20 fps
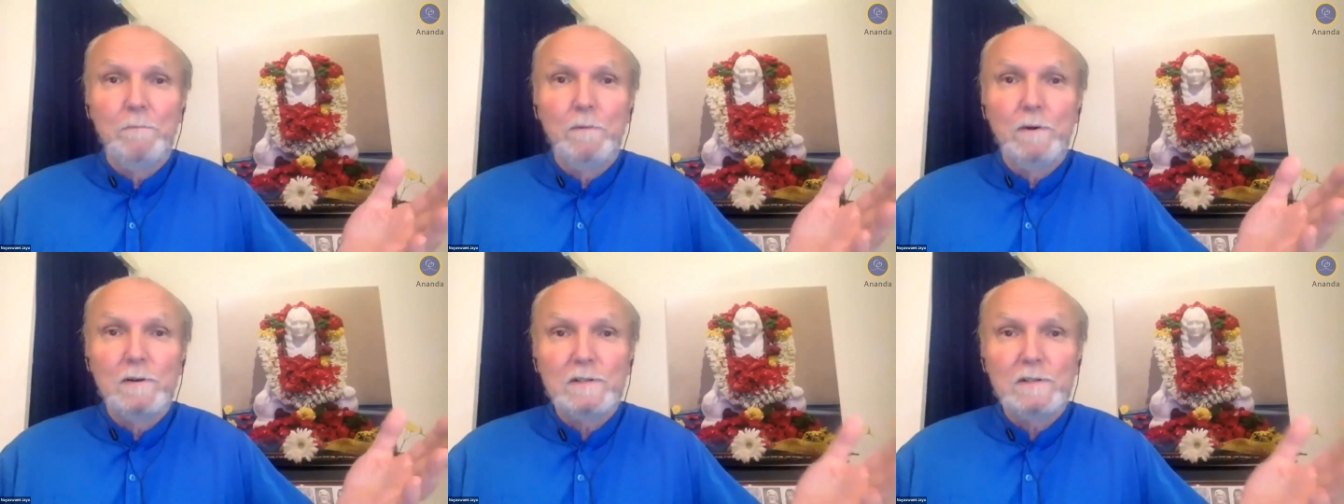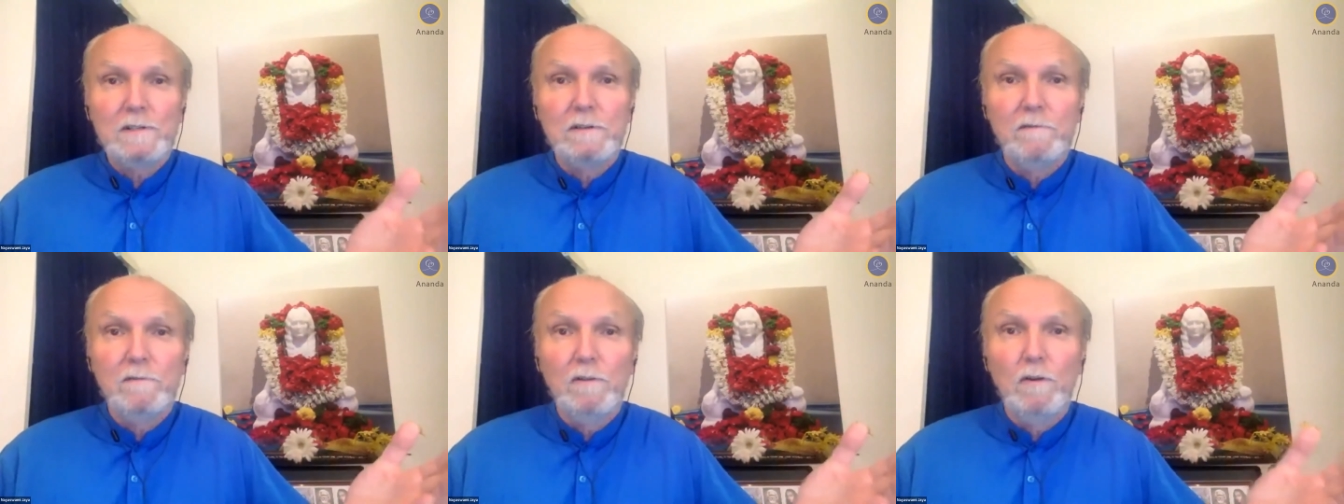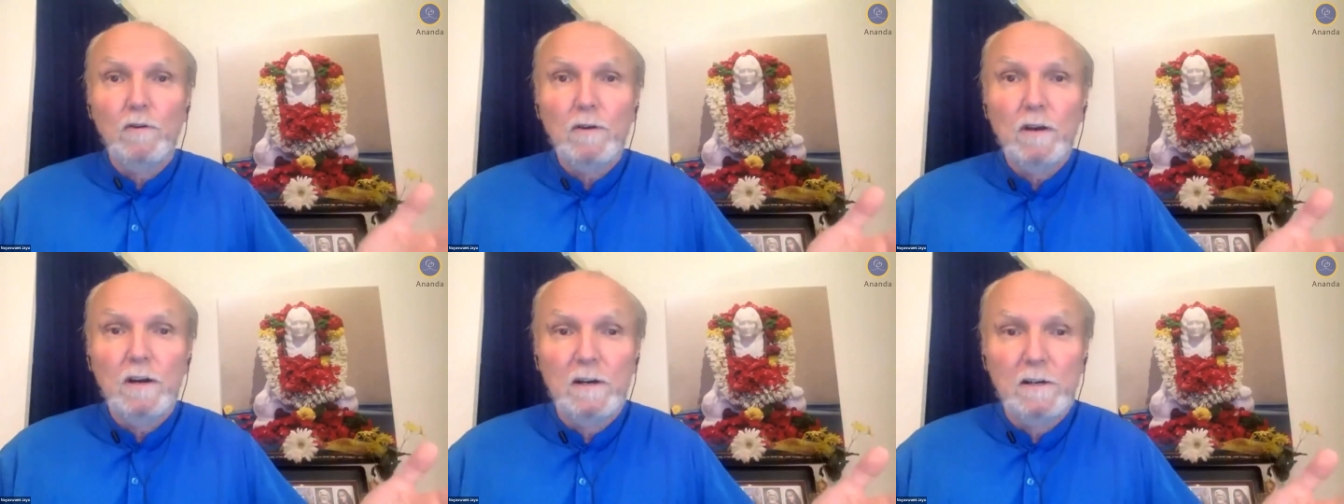person of
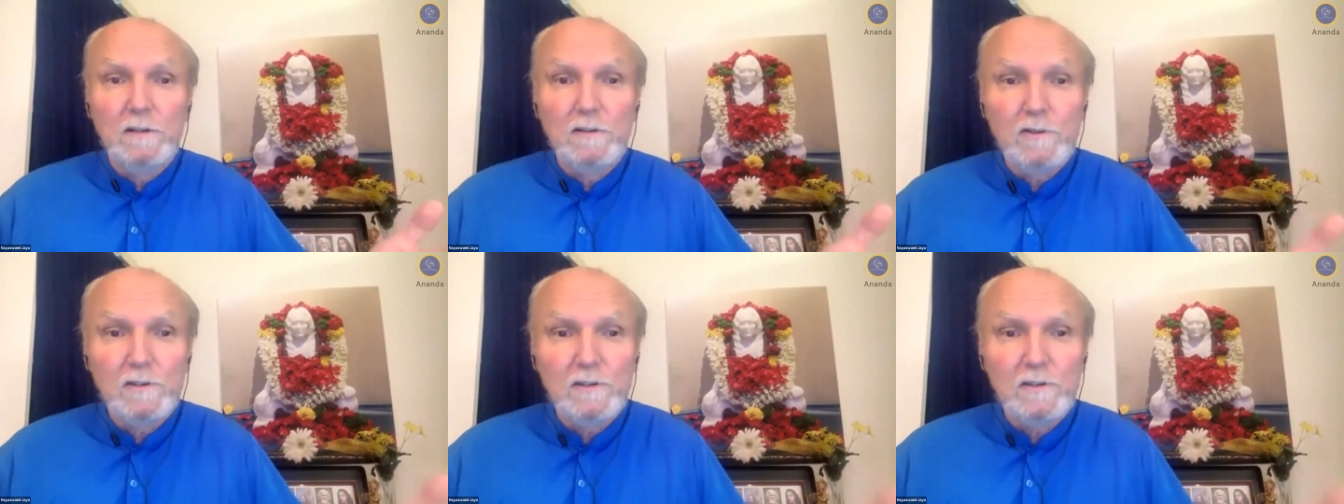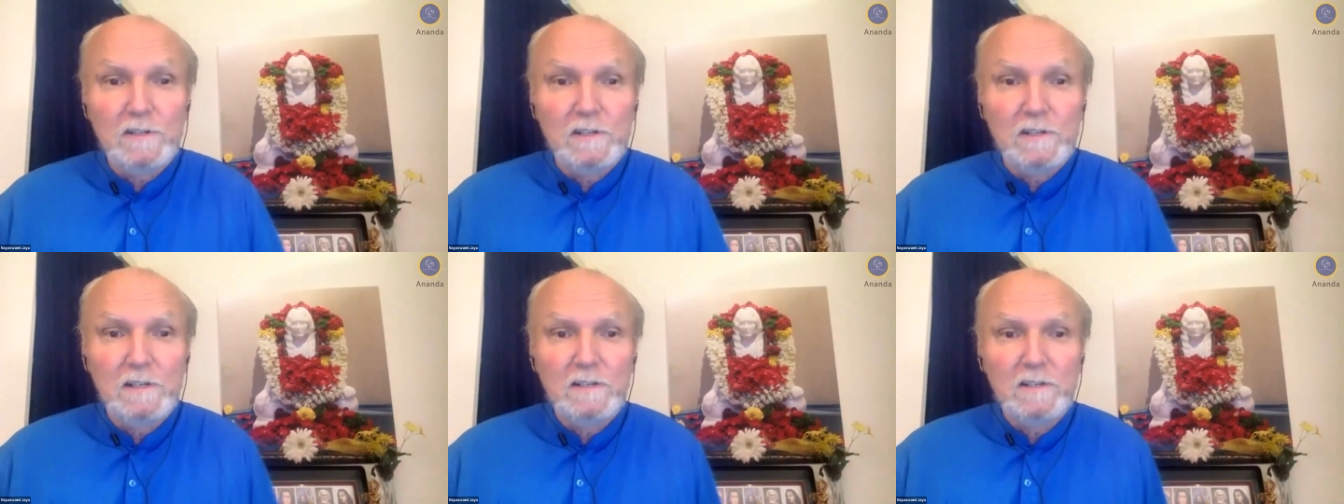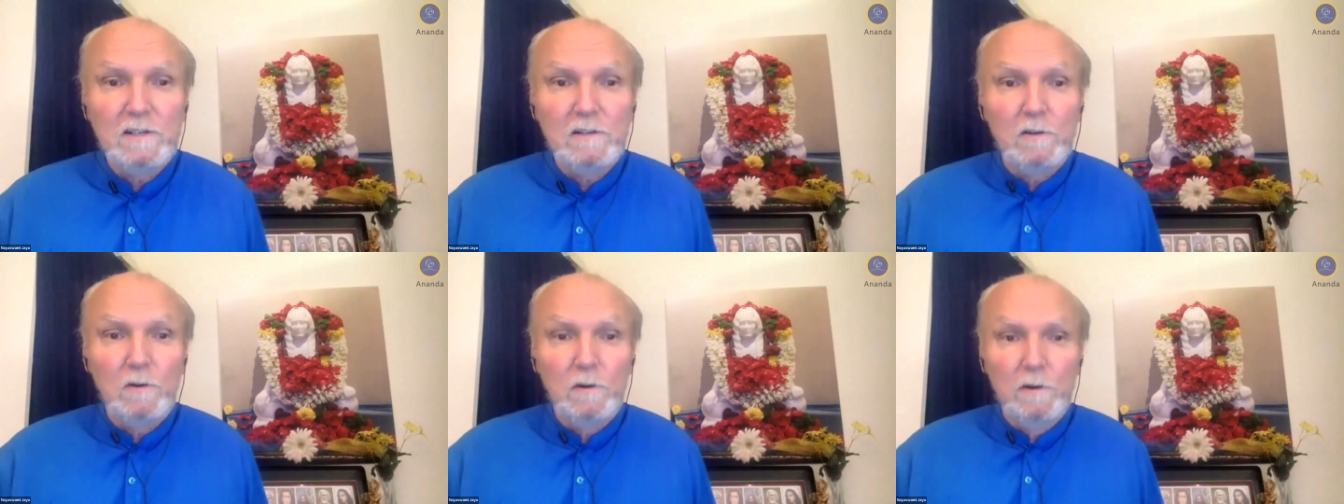low consciousness
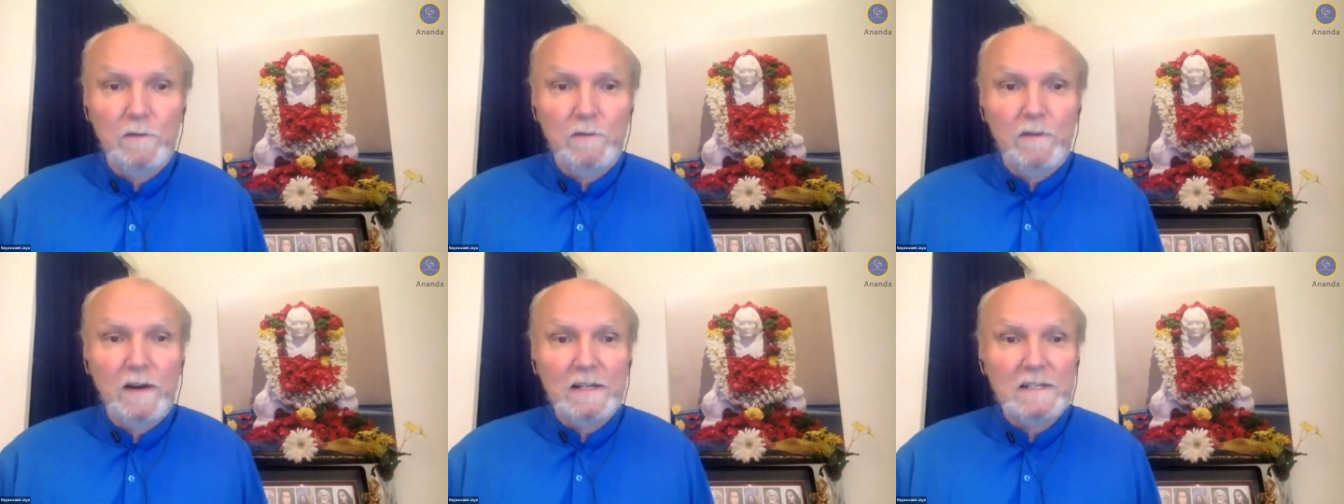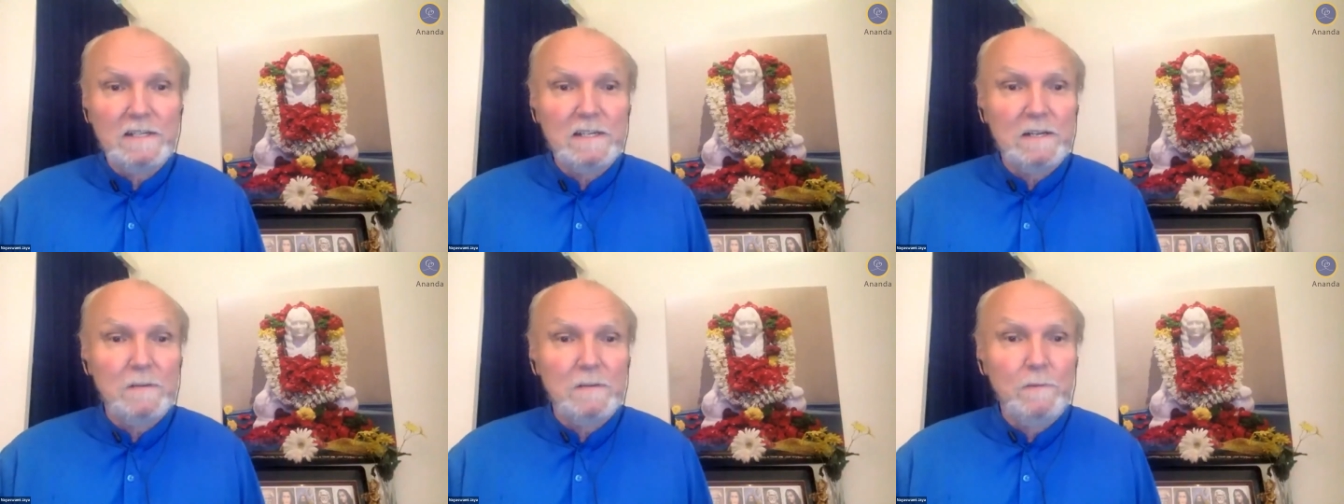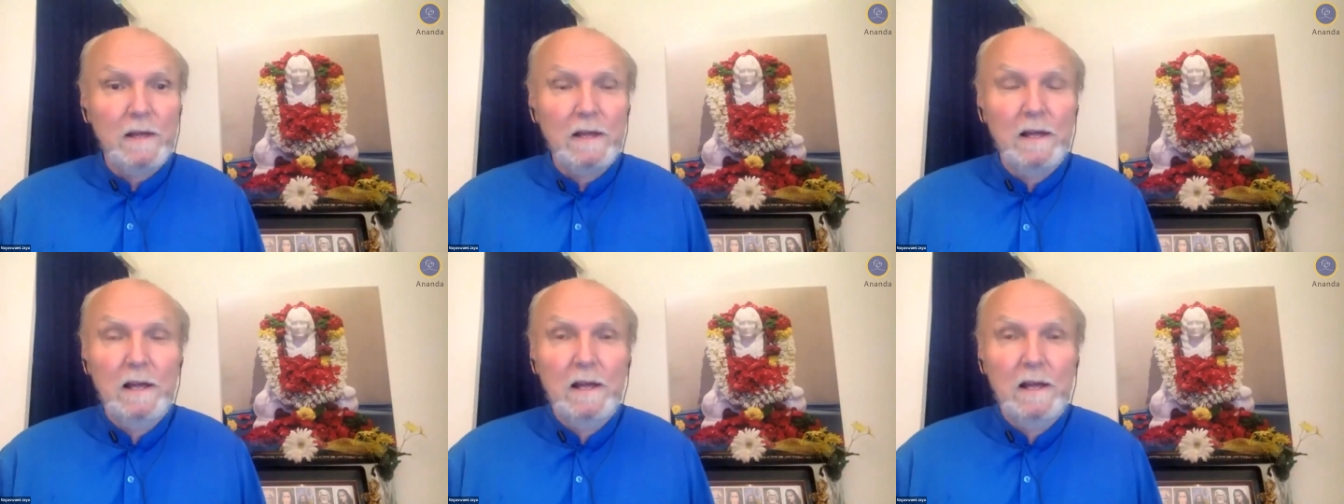glorifies something.